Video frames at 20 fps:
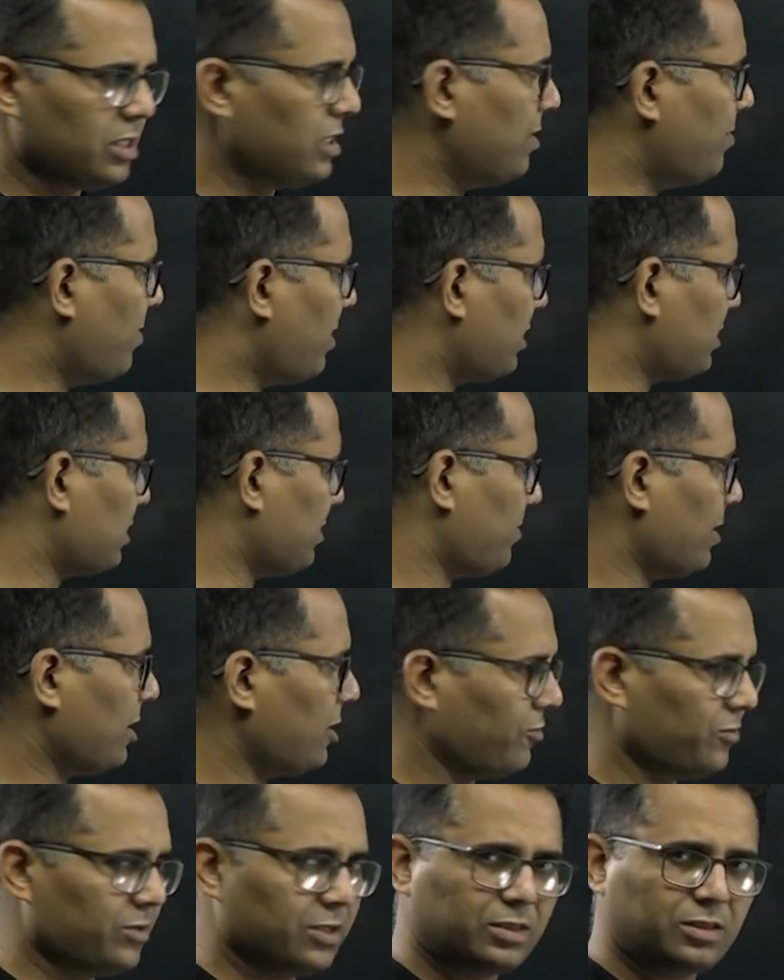Demand supply
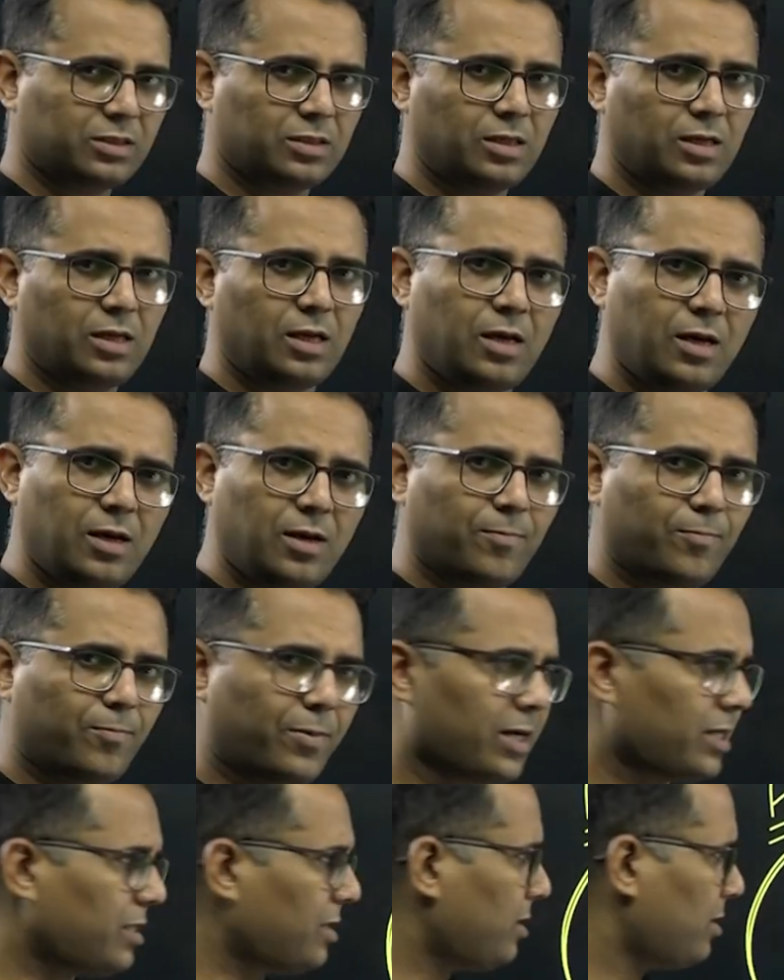of this.
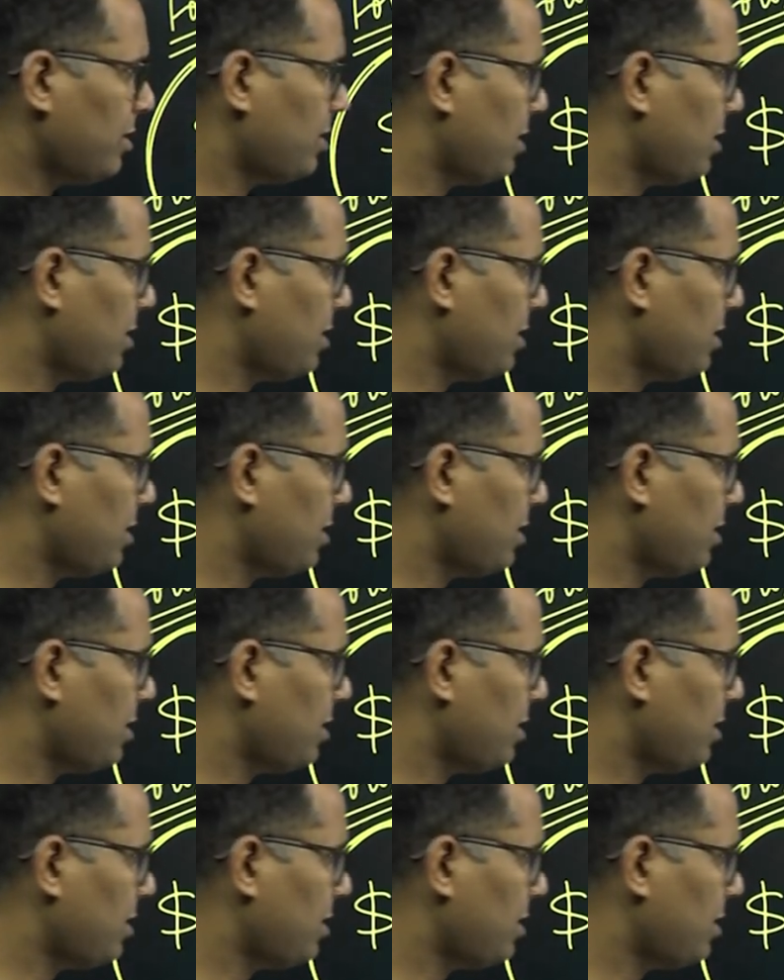But